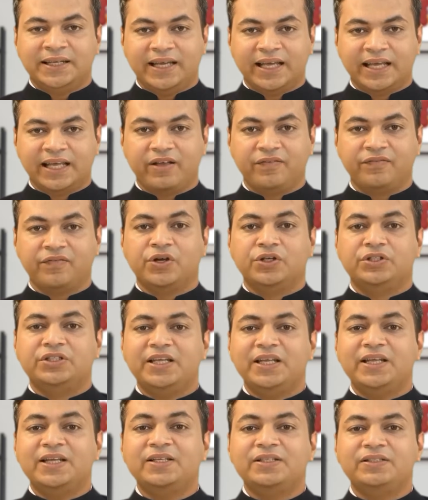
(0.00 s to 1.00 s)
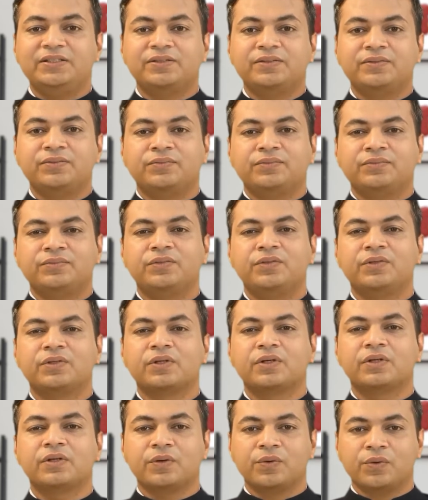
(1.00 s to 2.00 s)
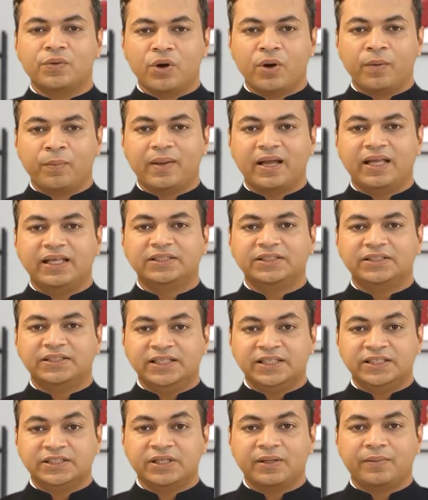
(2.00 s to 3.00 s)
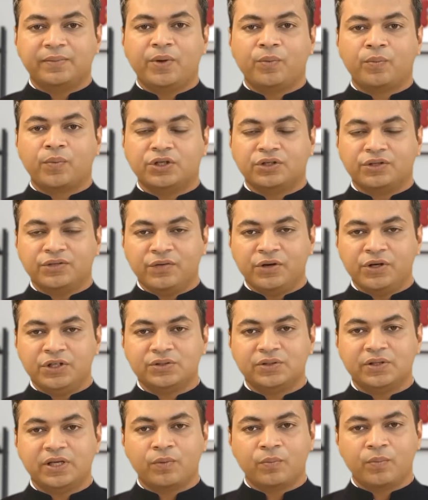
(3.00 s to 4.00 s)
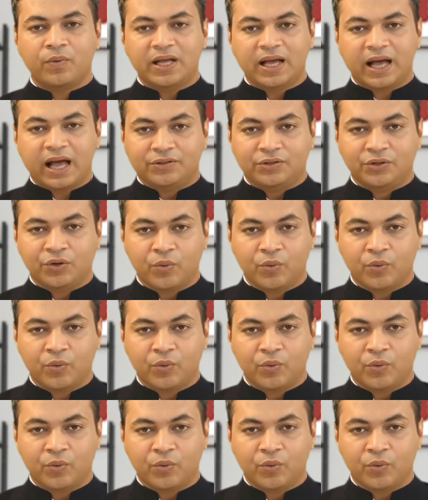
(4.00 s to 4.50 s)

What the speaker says: KFRT is herb-based system in which firstly we have